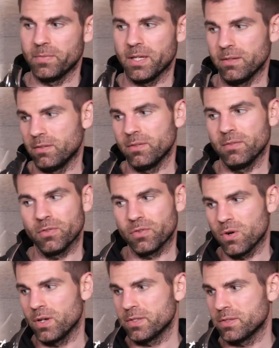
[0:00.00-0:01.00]
And of
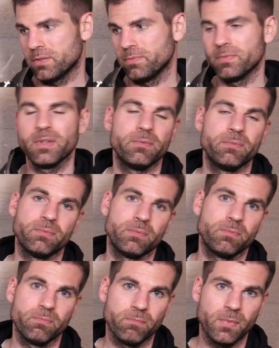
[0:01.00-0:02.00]
course,
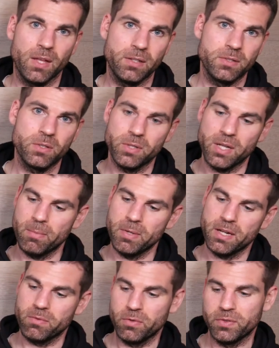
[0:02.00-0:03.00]
this old
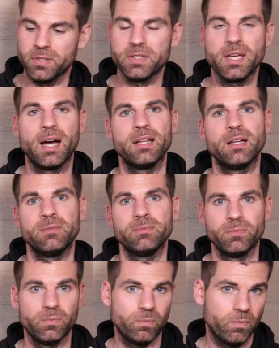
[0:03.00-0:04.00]
Armagnac with this color,
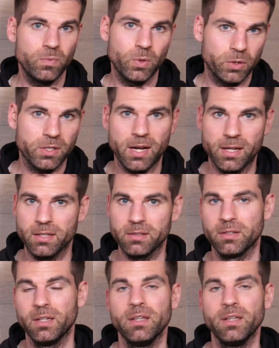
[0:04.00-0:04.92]
not colored,